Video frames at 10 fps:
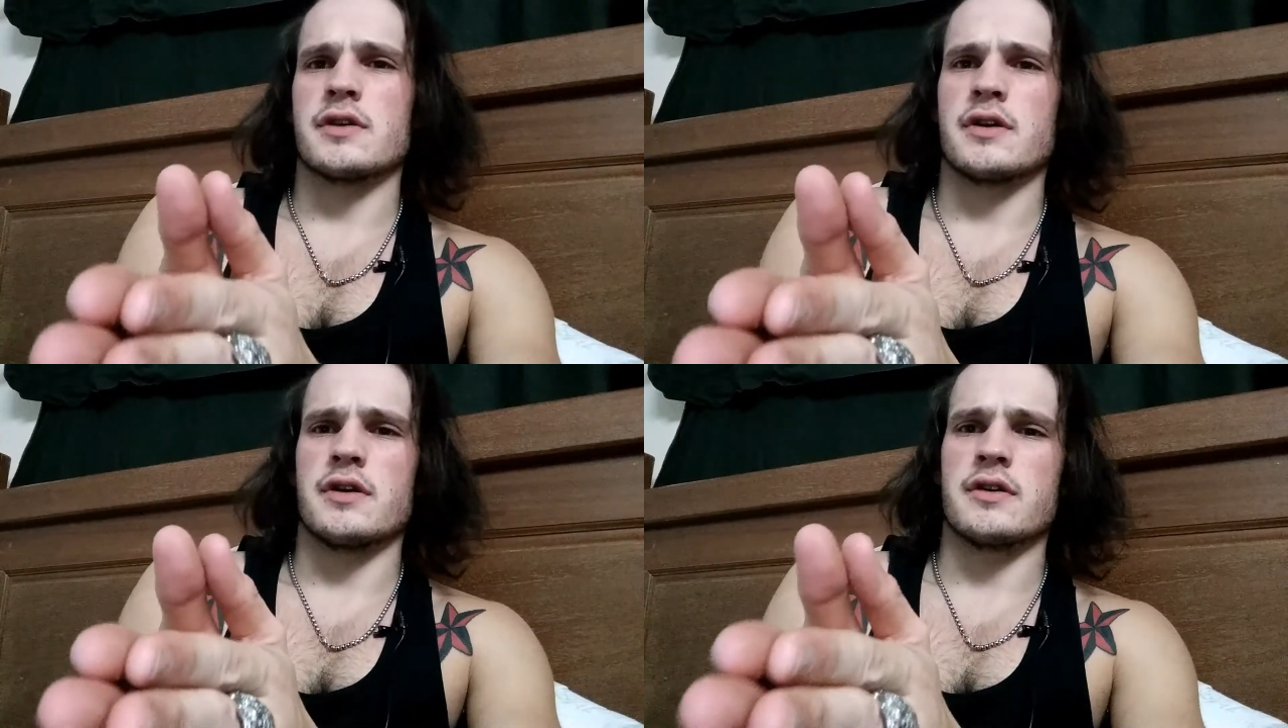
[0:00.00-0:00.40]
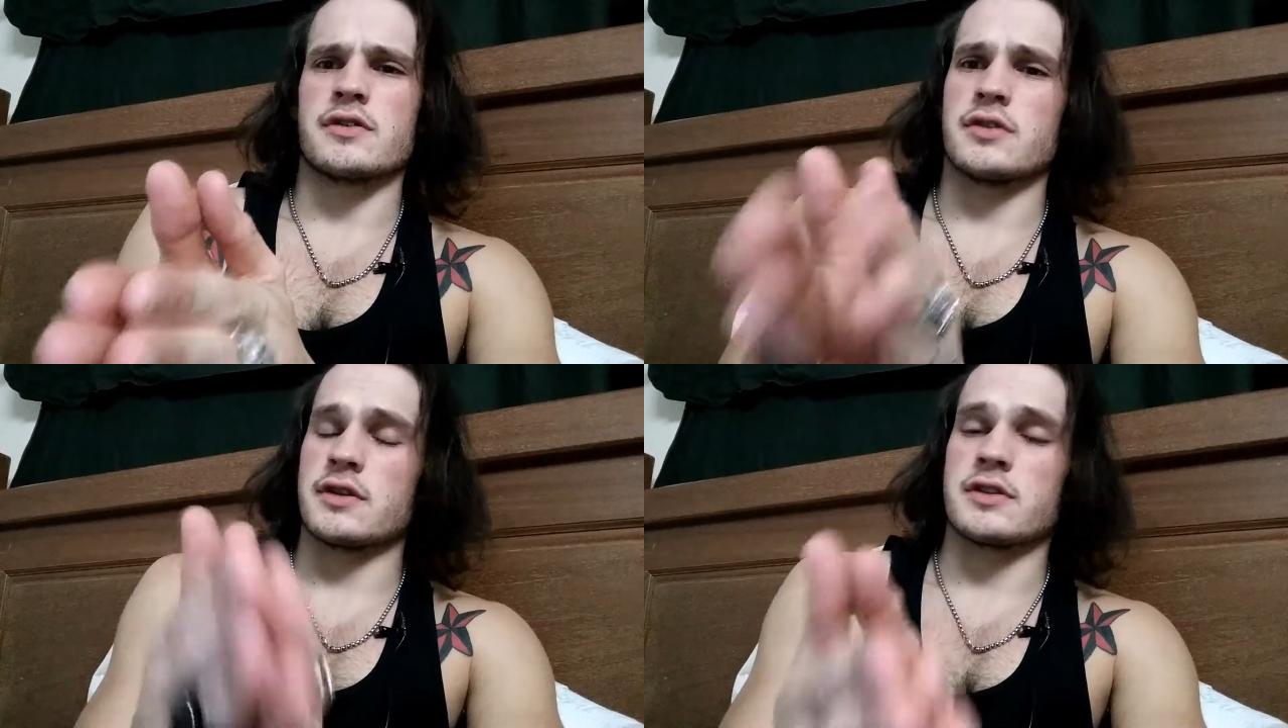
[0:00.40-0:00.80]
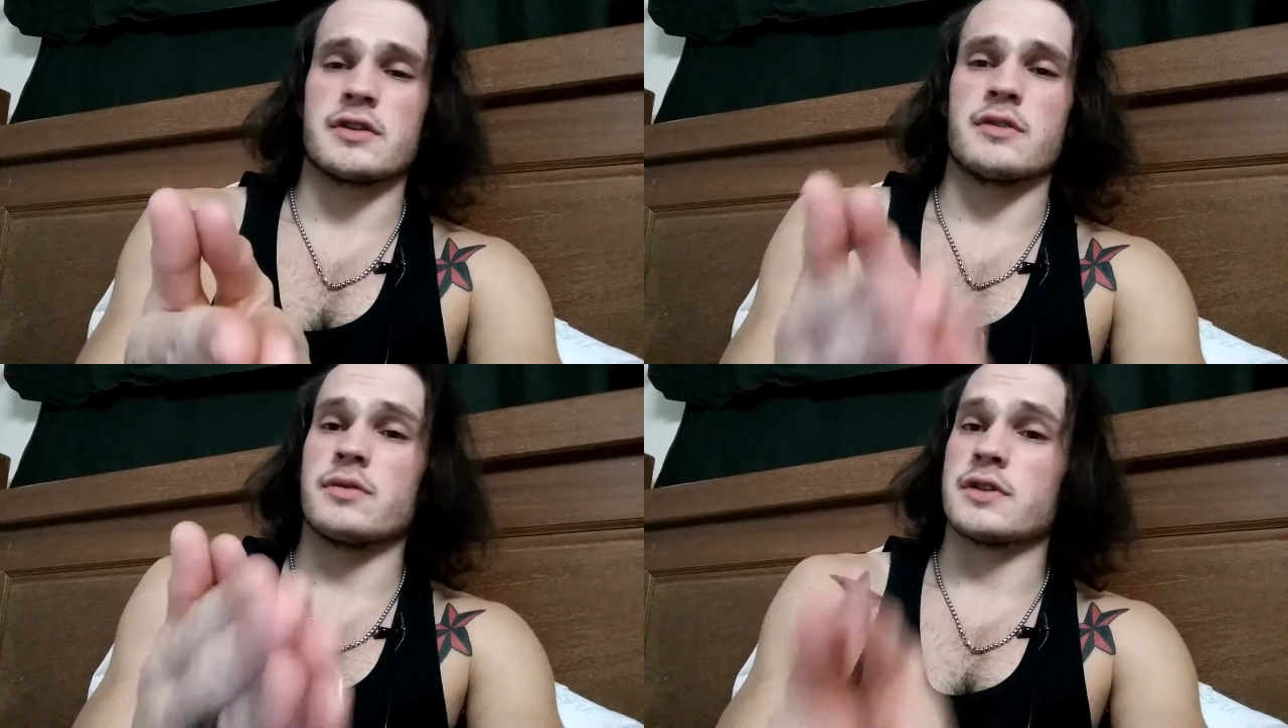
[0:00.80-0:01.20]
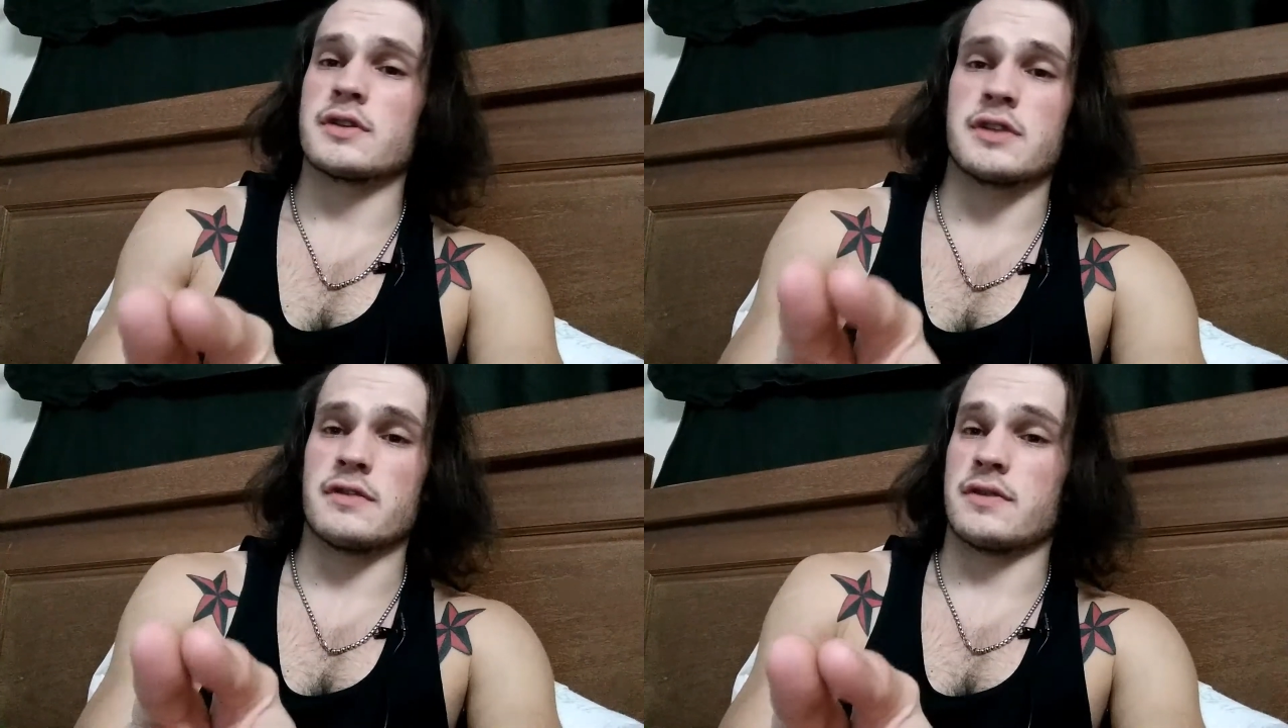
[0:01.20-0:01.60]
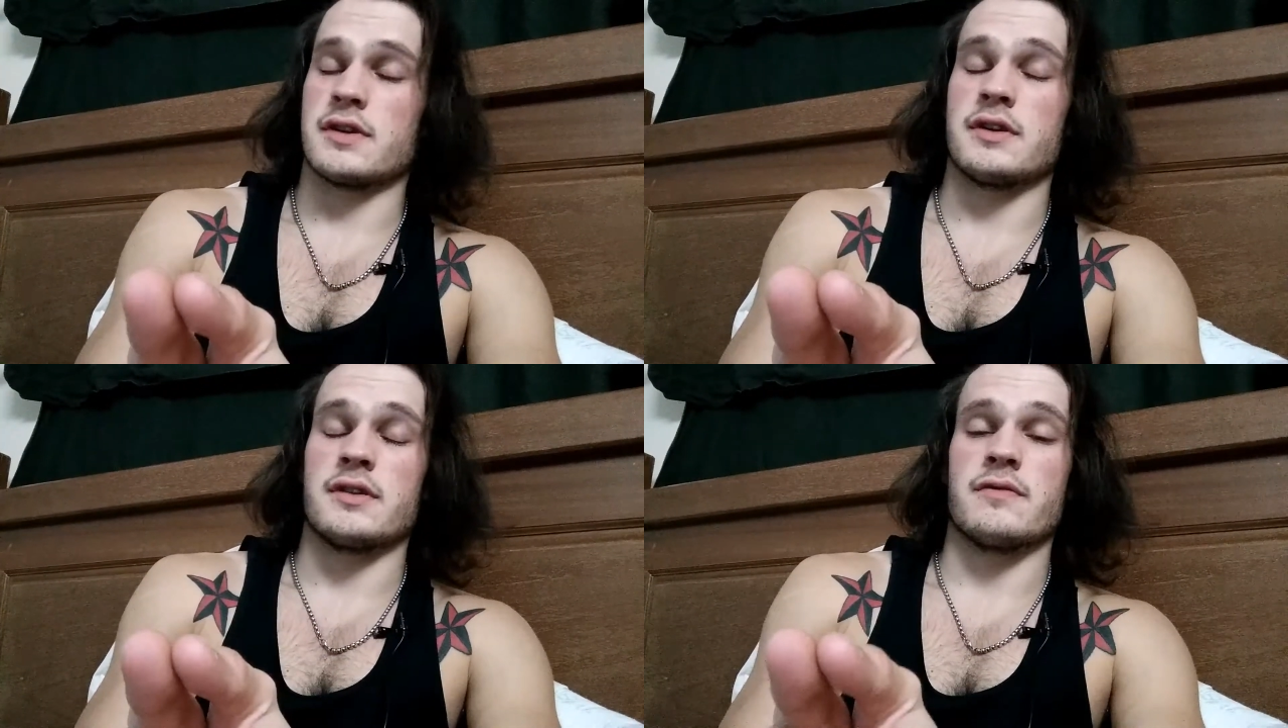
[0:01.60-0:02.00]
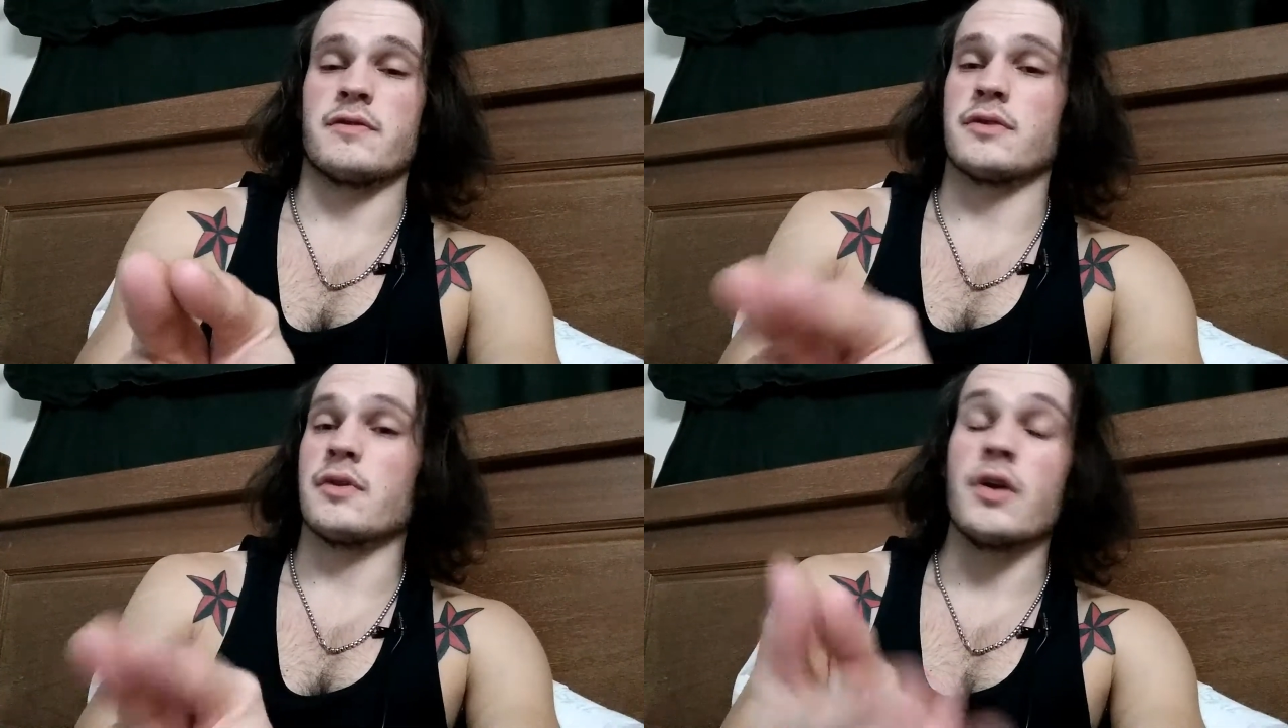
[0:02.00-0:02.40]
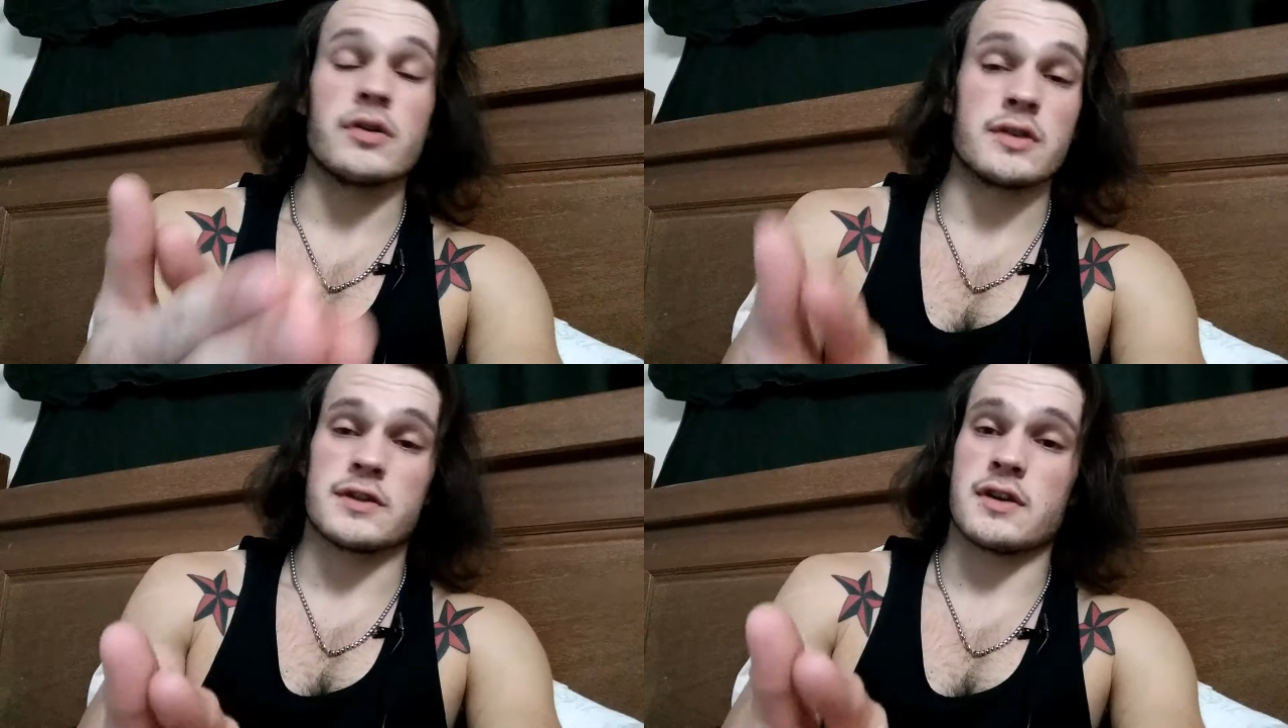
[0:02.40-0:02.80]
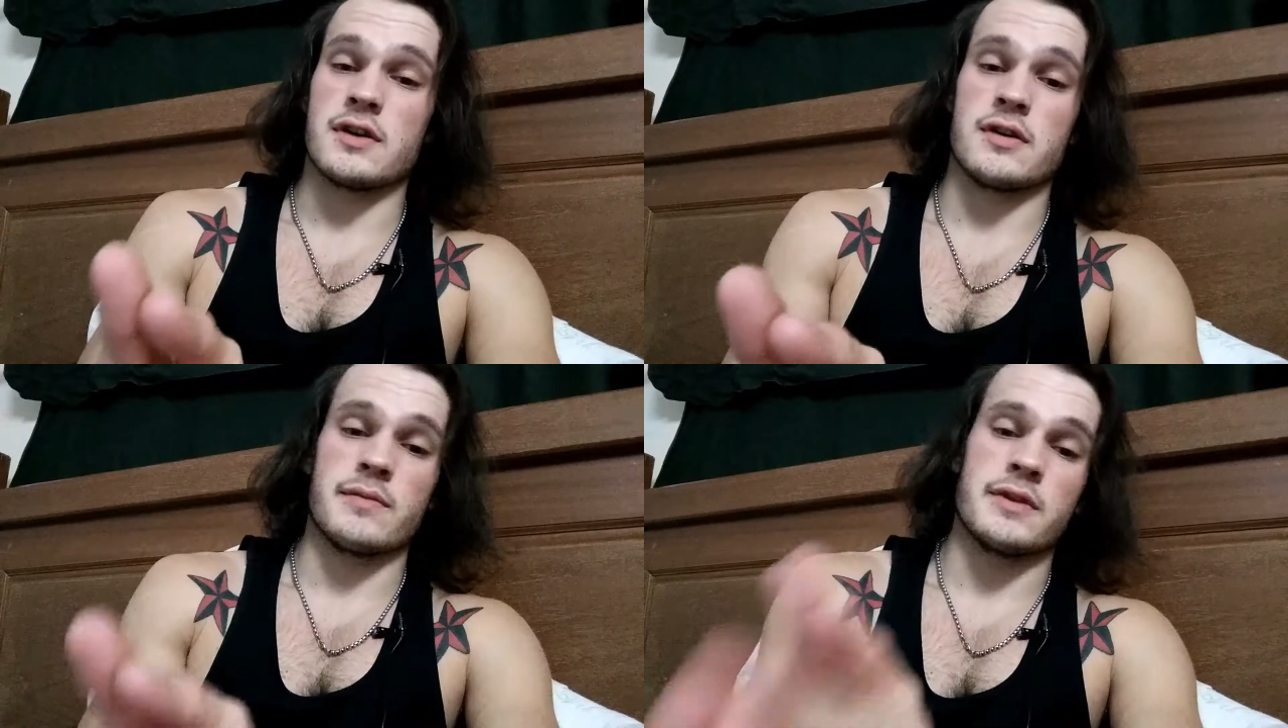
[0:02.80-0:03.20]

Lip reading: So like I said, I was at 17 for the longest time.